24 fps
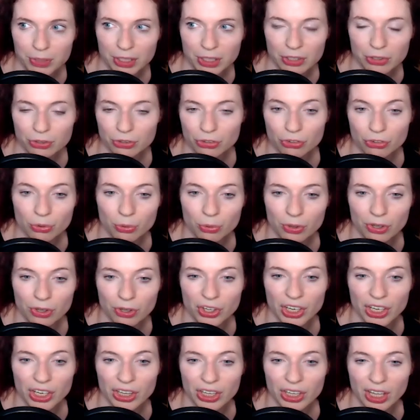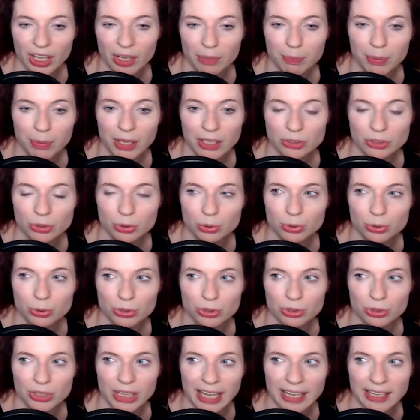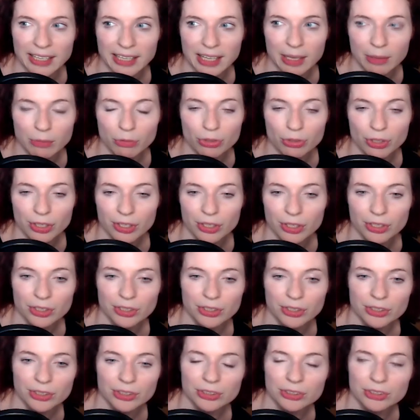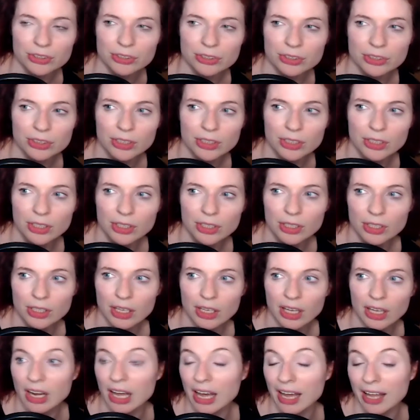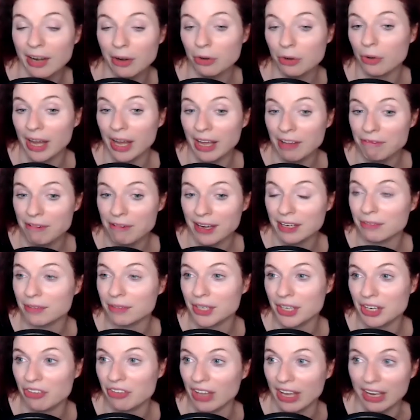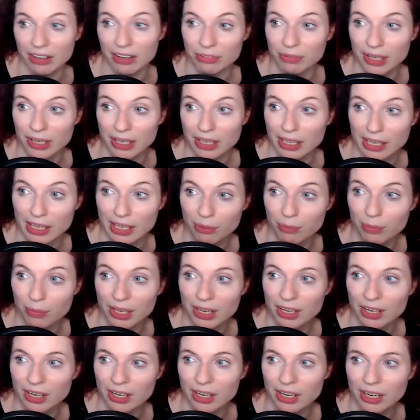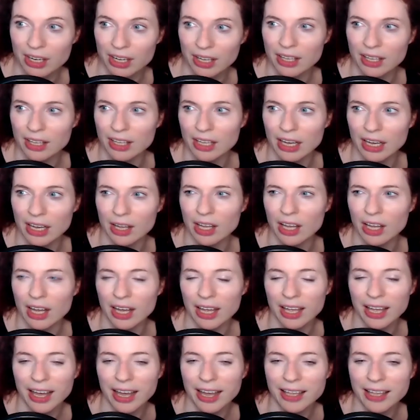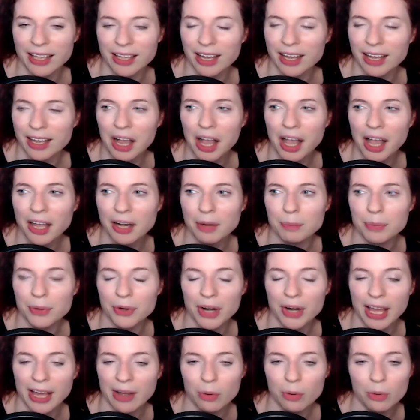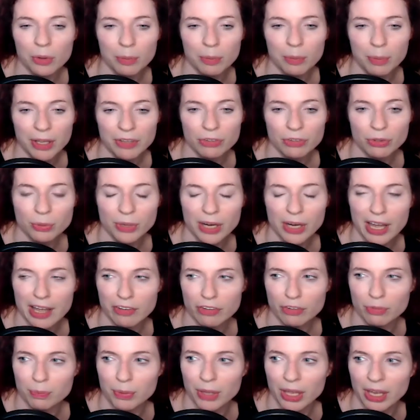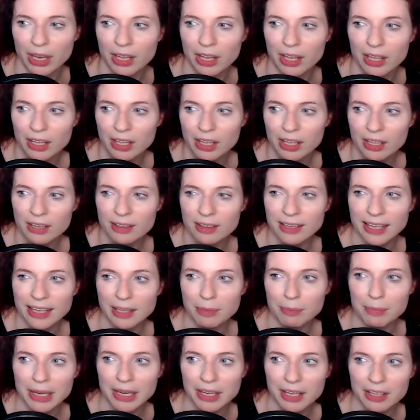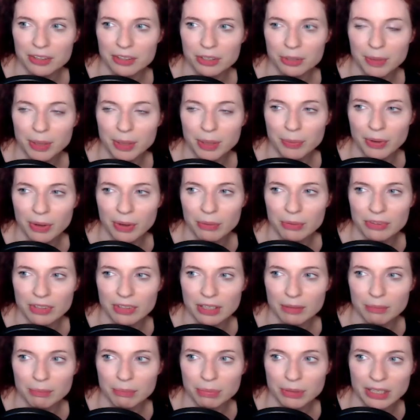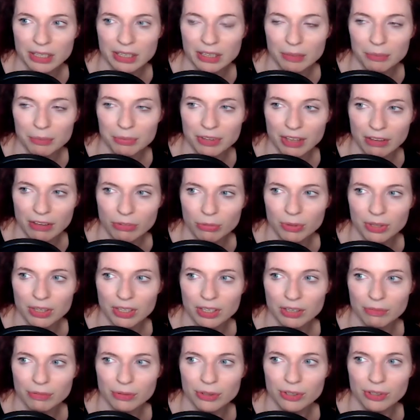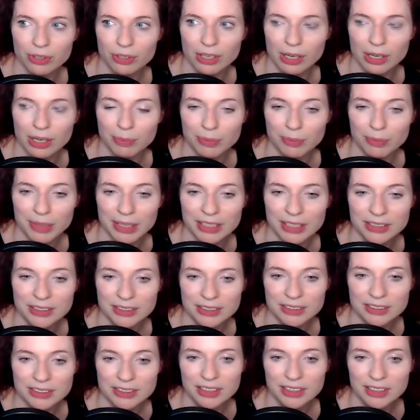your score in like puzzles or endgame drills. And I don't know, I find it very satisfying. I mean, I kind of burn out on Puzzle Rush, but like many other people, I was like completely obsessed with it for a couple months.